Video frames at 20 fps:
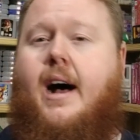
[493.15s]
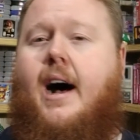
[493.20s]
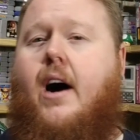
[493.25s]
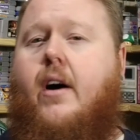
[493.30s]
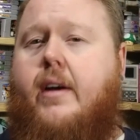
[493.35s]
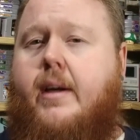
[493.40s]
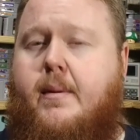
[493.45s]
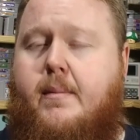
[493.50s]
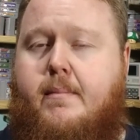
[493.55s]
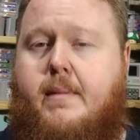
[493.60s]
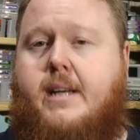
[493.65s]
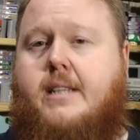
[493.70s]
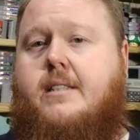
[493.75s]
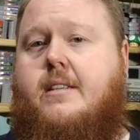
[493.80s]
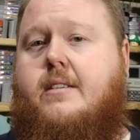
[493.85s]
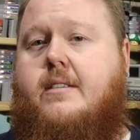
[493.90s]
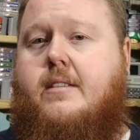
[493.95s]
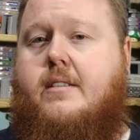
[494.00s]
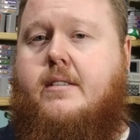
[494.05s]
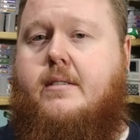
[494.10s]
I'll get
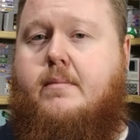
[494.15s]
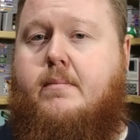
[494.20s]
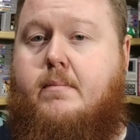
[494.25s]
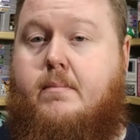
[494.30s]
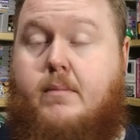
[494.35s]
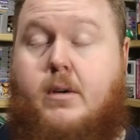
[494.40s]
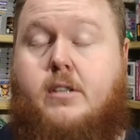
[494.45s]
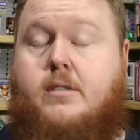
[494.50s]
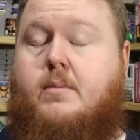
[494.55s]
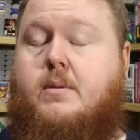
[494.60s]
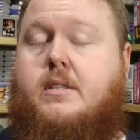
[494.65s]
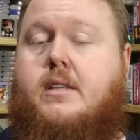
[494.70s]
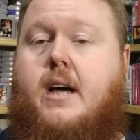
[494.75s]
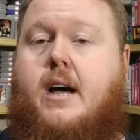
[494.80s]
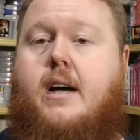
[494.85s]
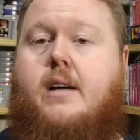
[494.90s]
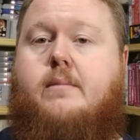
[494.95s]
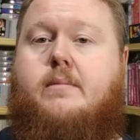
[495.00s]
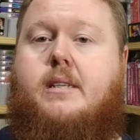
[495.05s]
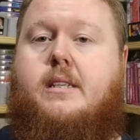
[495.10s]
messages multiple
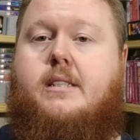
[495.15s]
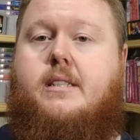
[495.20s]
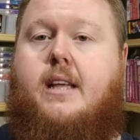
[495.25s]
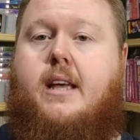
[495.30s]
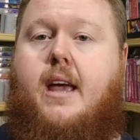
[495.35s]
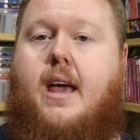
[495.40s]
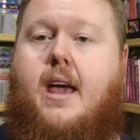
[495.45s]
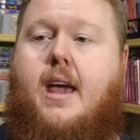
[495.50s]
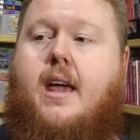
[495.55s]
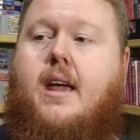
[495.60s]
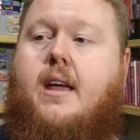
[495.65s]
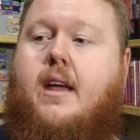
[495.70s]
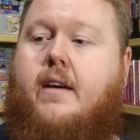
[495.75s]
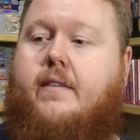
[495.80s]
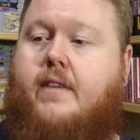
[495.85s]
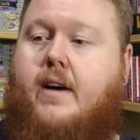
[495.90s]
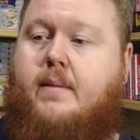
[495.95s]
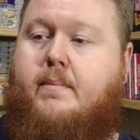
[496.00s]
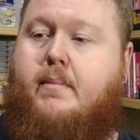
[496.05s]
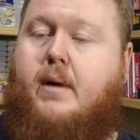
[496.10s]
times that say, hey,
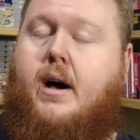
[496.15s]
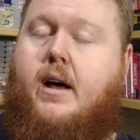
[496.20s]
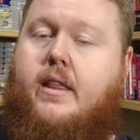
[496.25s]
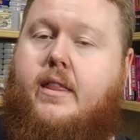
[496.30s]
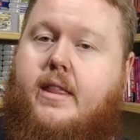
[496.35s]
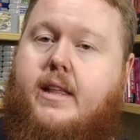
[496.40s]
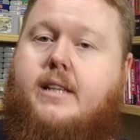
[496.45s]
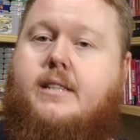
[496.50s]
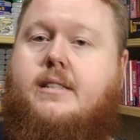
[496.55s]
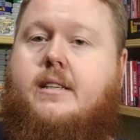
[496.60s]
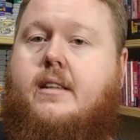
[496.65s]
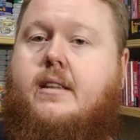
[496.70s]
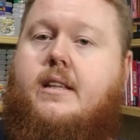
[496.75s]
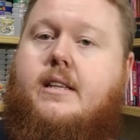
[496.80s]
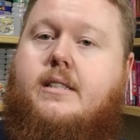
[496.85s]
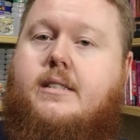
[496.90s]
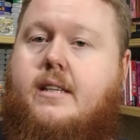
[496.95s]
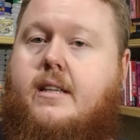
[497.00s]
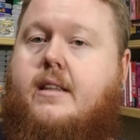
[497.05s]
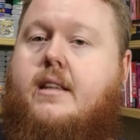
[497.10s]
if I bought this and
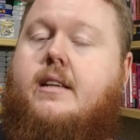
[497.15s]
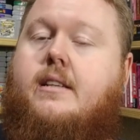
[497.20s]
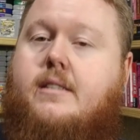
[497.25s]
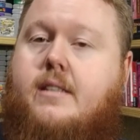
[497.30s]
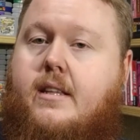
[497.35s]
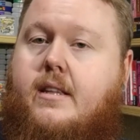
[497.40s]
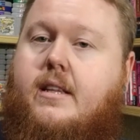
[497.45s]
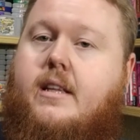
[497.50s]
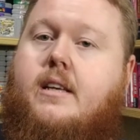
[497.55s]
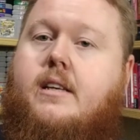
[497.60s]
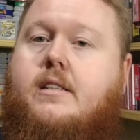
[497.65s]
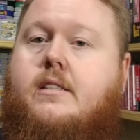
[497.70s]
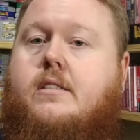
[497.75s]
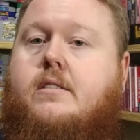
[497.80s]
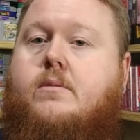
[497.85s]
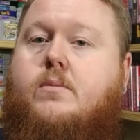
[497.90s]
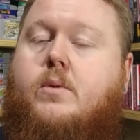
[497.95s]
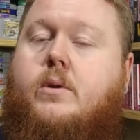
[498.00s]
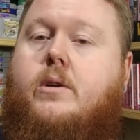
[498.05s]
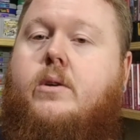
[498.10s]
this and this and
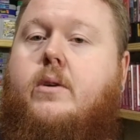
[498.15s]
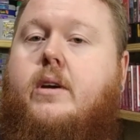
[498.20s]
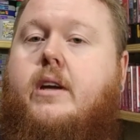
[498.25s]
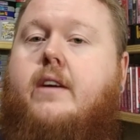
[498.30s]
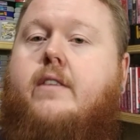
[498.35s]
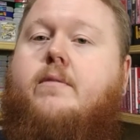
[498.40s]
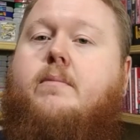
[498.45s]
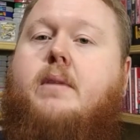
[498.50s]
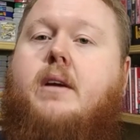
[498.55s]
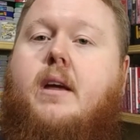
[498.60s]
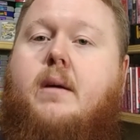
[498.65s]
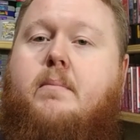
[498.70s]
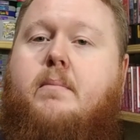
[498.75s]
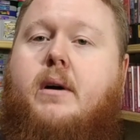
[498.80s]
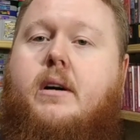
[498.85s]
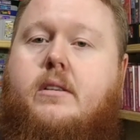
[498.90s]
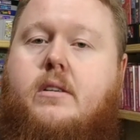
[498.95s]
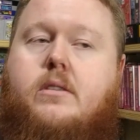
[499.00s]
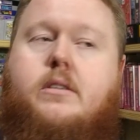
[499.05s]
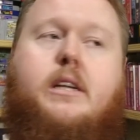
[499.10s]
this, will you give me a
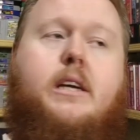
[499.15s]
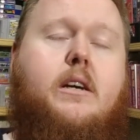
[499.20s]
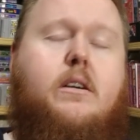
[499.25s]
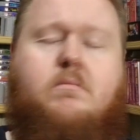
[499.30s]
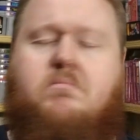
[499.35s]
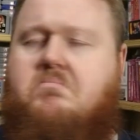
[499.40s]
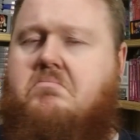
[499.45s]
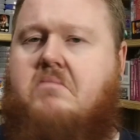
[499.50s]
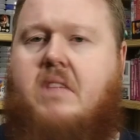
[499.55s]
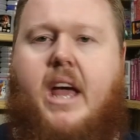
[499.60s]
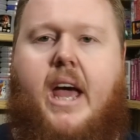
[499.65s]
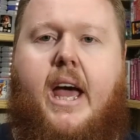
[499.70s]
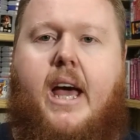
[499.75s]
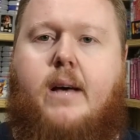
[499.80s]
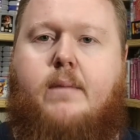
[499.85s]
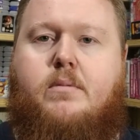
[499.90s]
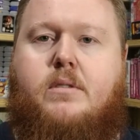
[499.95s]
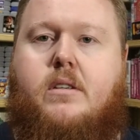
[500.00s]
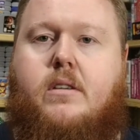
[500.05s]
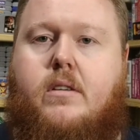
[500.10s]
bundle deal?
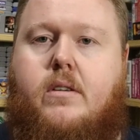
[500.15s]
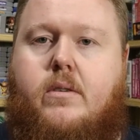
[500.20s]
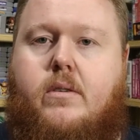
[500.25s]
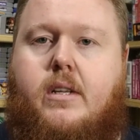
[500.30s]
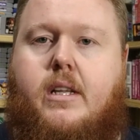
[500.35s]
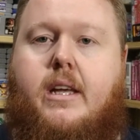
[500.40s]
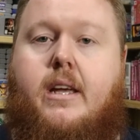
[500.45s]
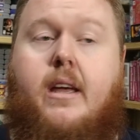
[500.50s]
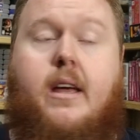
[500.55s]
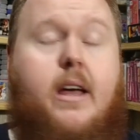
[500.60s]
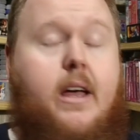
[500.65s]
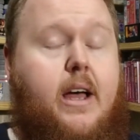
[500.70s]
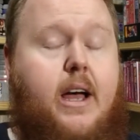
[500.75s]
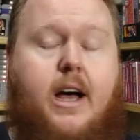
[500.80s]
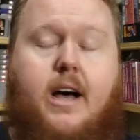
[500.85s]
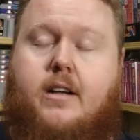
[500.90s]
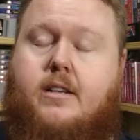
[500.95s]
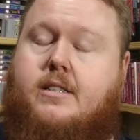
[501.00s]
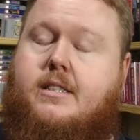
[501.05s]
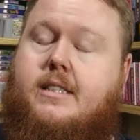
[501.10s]
Absolutely.
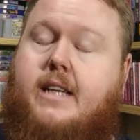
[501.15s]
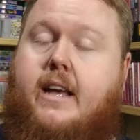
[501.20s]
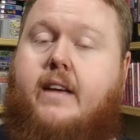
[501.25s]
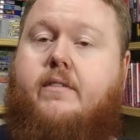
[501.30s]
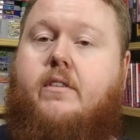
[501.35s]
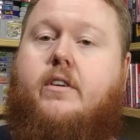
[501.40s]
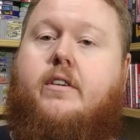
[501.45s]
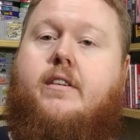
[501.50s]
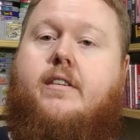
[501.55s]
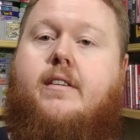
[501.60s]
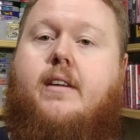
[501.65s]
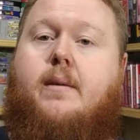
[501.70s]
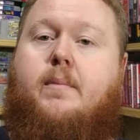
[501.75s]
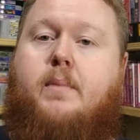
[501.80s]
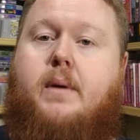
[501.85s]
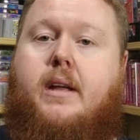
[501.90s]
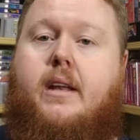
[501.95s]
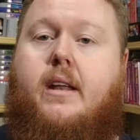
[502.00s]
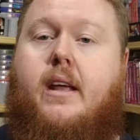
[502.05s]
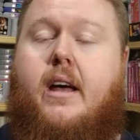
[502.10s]
I'll save on
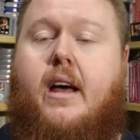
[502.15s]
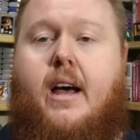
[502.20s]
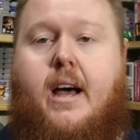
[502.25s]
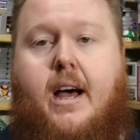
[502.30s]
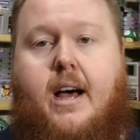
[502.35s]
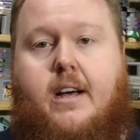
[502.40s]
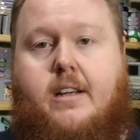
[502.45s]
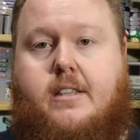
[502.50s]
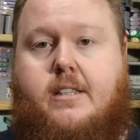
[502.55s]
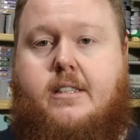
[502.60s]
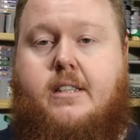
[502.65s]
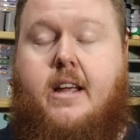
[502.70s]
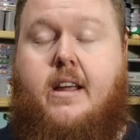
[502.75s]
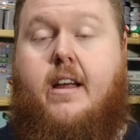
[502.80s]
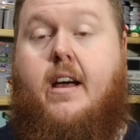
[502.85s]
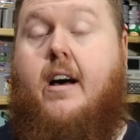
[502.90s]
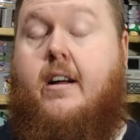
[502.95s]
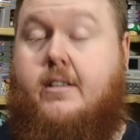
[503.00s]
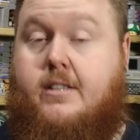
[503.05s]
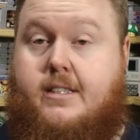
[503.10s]
shipping. I'll
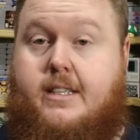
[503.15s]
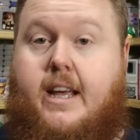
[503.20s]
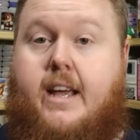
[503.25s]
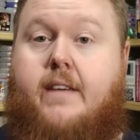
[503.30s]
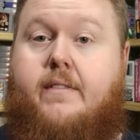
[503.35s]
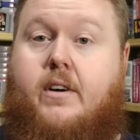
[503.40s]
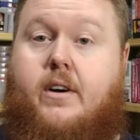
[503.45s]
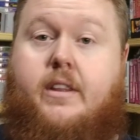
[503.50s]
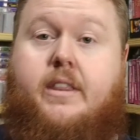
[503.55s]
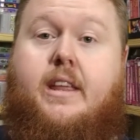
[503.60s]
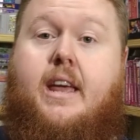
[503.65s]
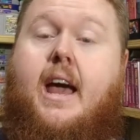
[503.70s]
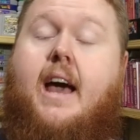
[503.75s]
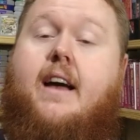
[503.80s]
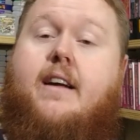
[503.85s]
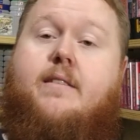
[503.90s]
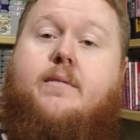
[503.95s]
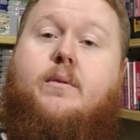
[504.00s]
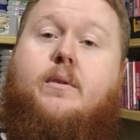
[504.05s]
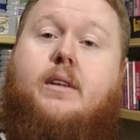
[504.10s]
save on the
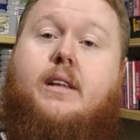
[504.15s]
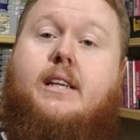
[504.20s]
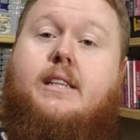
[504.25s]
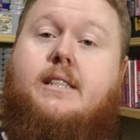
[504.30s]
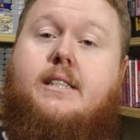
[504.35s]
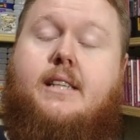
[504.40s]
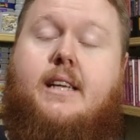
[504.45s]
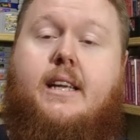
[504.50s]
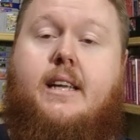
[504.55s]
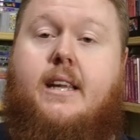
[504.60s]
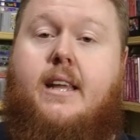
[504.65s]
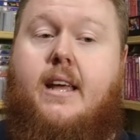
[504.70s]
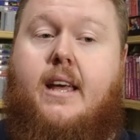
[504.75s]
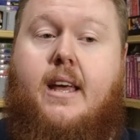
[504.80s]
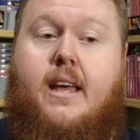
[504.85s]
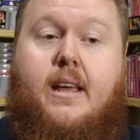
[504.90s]
actual listing.